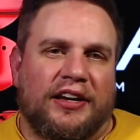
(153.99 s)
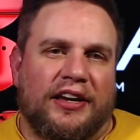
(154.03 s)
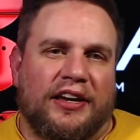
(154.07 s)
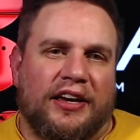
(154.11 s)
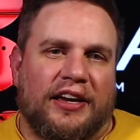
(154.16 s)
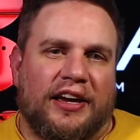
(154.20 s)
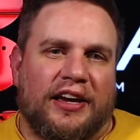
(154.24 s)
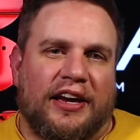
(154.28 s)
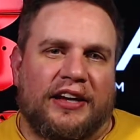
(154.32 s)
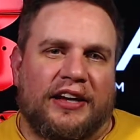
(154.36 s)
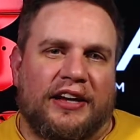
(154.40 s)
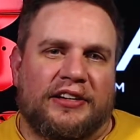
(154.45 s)

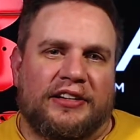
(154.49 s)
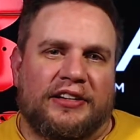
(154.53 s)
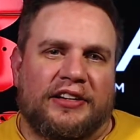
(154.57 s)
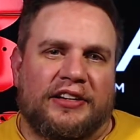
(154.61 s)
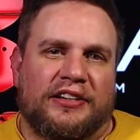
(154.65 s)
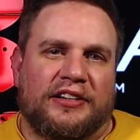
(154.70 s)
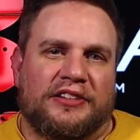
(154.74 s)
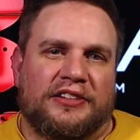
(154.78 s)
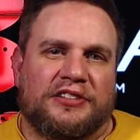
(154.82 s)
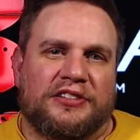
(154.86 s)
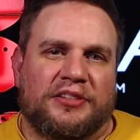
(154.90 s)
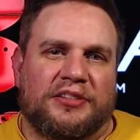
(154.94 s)
and it
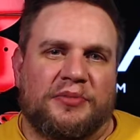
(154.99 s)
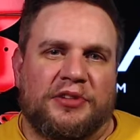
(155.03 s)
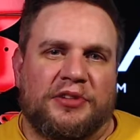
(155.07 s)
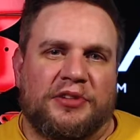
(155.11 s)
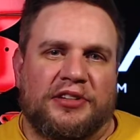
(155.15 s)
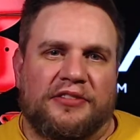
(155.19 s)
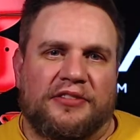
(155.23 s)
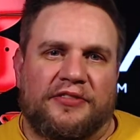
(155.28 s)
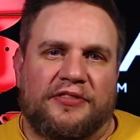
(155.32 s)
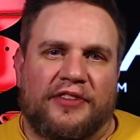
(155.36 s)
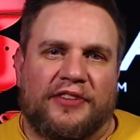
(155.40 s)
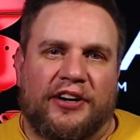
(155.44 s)

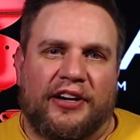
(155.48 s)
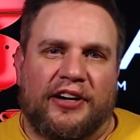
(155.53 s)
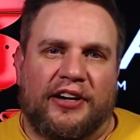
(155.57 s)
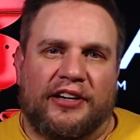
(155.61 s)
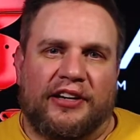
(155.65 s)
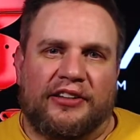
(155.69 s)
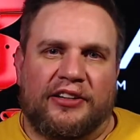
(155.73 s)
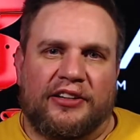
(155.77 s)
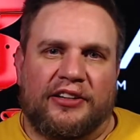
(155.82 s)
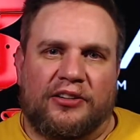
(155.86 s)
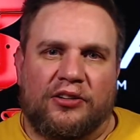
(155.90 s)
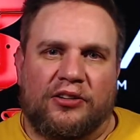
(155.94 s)
exhibited very
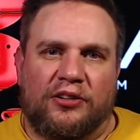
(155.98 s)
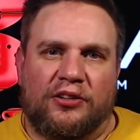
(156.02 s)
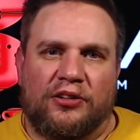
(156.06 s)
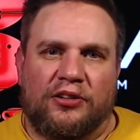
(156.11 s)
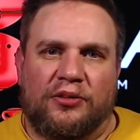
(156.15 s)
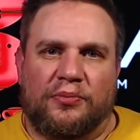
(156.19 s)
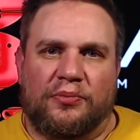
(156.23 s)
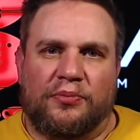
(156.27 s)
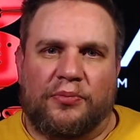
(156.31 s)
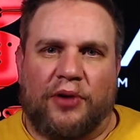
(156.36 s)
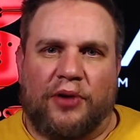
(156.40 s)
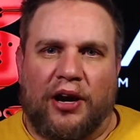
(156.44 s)
little
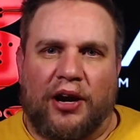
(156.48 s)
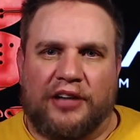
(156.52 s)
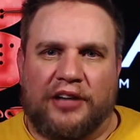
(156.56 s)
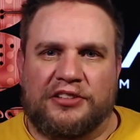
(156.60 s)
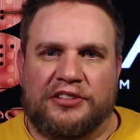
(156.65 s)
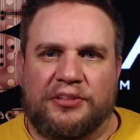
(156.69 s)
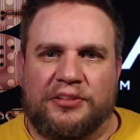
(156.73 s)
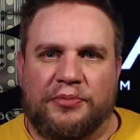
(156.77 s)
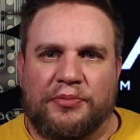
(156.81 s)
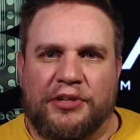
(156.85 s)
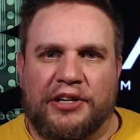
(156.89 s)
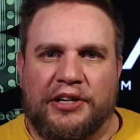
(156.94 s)

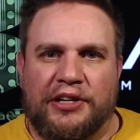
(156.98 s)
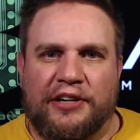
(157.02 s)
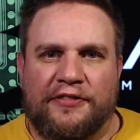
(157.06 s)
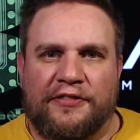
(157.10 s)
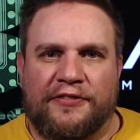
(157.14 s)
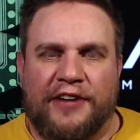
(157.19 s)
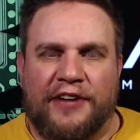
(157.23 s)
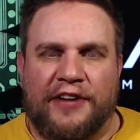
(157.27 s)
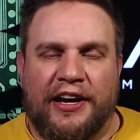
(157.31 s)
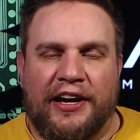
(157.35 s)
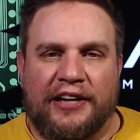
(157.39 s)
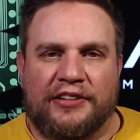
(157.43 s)
proximity
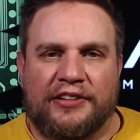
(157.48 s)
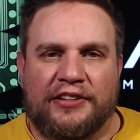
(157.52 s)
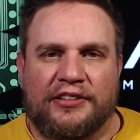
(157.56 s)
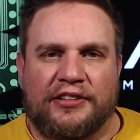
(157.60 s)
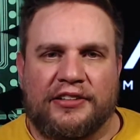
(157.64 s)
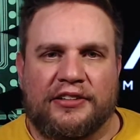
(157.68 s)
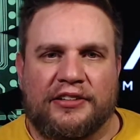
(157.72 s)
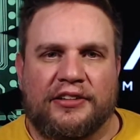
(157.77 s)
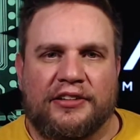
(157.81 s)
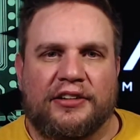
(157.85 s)
effect,